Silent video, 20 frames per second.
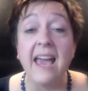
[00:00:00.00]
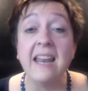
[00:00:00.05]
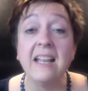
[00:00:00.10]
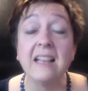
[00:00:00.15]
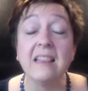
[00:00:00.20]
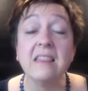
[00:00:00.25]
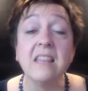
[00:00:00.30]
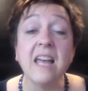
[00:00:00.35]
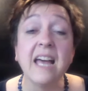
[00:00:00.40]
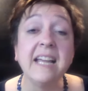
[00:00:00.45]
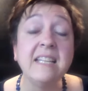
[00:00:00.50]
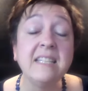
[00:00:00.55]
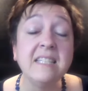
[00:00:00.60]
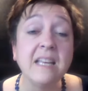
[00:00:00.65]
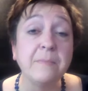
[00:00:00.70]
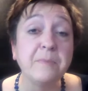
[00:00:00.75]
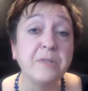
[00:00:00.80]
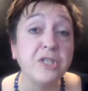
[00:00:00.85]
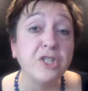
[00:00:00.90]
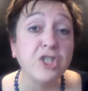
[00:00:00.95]
And it lines
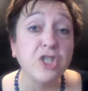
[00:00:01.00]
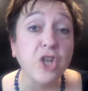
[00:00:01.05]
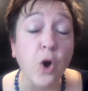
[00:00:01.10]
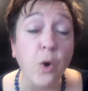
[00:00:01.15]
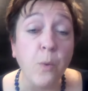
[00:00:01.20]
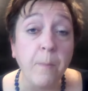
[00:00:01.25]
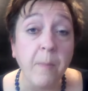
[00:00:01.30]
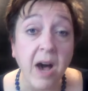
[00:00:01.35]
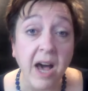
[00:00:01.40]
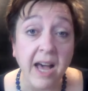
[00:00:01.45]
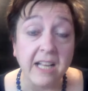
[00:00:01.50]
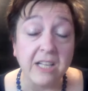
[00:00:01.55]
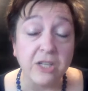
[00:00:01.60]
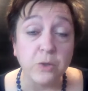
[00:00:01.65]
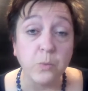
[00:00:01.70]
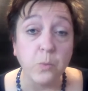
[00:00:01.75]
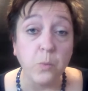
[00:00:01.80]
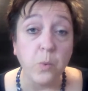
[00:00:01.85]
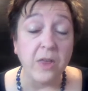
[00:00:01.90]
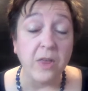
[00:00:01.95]
up so
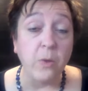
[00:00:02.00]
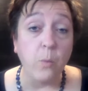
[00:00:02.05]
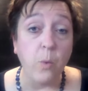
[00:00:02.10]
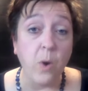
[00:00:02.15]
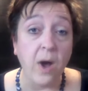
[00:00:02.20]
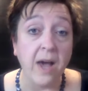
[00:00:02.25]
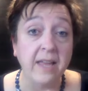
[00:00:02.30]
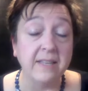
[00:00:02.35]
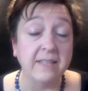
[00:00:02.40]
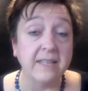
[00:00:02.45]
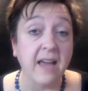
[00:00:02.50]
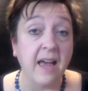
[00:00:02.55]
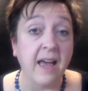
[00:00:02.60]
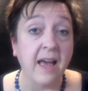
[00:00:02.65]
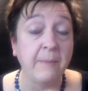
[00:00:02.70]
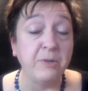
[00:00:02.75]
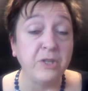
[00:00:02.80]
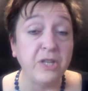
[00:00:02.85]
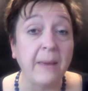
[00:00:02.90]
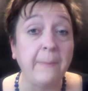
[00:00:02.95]
much with what
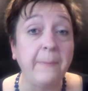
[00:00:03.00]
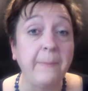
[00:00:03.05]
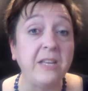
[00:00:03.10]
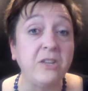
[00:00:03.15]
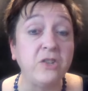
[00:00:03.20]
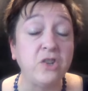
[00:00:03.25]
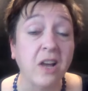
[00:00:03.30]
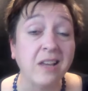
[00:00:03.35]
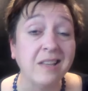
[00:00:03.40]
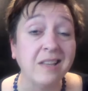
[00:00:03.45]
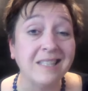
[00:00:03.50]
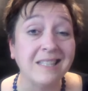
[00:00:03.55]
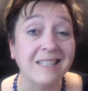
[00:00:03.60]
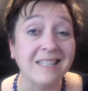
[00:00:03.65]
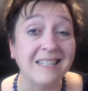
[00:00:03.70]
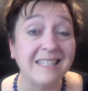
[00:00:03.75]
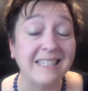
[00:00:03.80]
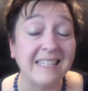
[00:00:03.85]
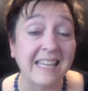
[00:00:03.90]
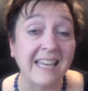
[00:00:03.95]
JP
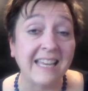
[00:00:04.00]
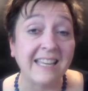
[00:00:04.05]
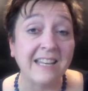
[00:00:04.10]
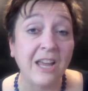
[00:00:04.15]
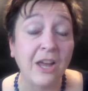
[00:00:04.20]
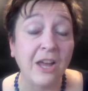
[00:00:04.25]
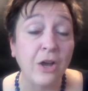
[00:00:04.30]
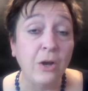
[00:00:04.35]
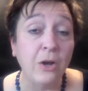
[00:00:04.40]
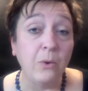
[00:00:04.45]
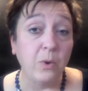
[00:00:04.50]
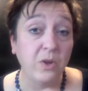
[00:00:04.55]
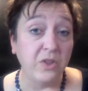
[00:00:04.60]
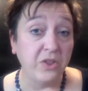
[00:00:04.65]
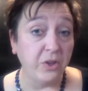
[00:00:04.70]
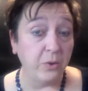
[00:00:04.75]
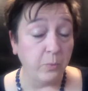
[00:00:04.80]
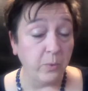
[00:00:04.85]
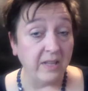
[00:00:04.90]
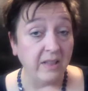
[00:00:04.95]
Johnston did
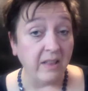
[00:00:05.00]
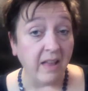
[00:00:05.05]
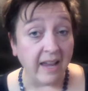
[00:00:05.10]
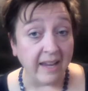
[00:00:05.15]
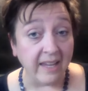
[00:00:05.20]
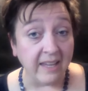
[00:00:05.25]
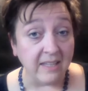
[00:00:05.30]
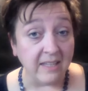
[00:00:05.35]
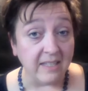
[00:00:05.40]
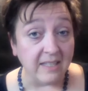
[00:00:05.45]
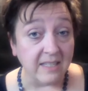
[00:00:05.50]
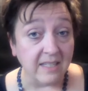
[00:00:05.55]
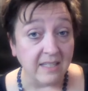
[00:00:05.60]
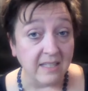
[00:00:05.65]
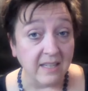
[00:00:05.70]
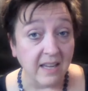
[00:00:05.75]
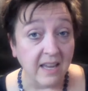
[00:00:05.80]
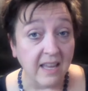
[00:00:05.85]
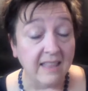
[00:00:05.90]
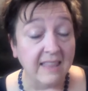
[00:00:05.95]
with the Reliance,
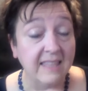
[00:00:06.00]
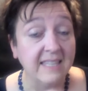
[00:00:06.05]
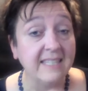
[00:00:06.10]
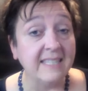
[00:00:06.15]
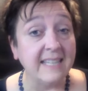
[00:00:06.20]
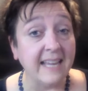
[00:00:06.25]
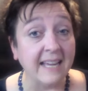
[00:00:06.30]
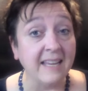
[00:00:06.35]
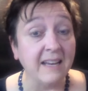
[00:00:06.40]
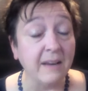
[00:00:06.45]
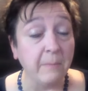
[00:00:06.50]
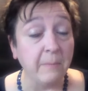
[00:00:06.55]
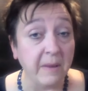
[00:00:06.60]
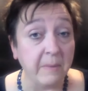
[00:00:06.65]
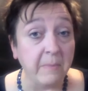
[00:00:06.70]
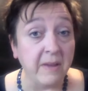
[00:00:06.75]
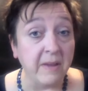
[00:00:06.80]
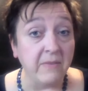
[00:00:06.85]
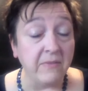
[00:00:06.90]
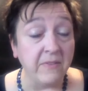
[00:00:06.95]
the Second
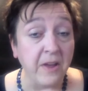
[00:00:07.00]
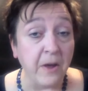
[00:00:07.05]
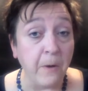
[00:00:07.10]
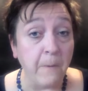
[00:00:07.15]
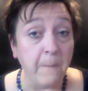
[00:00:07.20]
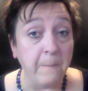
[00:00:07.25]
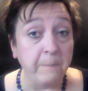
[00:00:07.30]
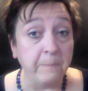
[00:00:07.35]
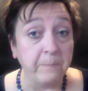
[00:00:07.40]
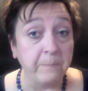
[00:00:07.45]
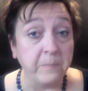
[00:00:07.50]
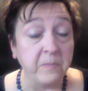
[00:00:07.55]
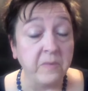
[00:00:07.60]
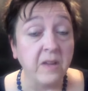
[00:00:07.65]
Amendment film.